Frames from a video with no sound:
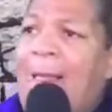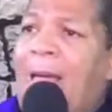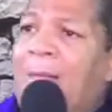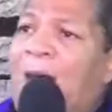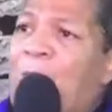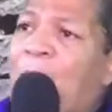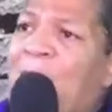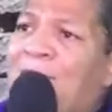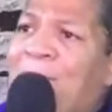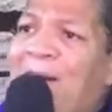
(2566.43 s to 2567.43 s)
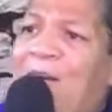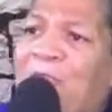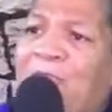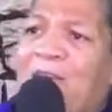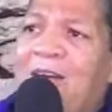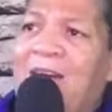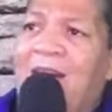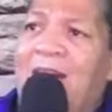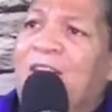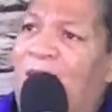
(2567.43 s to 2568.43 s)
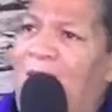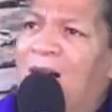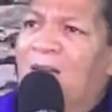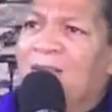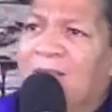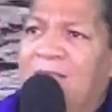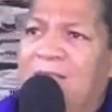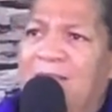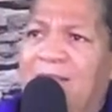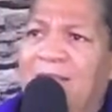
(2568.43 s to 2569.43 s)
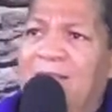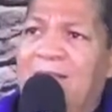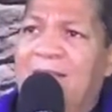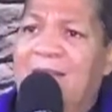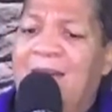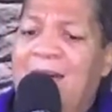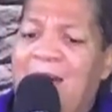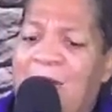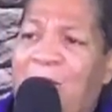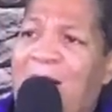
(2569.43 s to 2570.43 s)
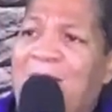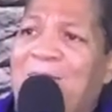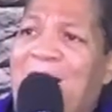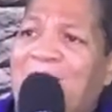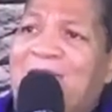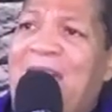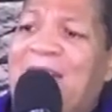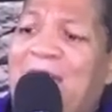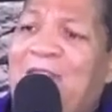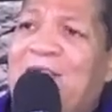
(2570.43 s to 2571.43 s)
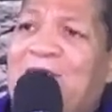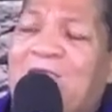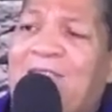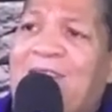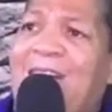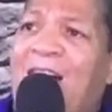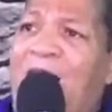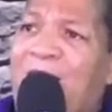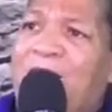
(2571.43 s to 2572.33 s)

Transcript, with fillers: But what about your own? What about taking inventory of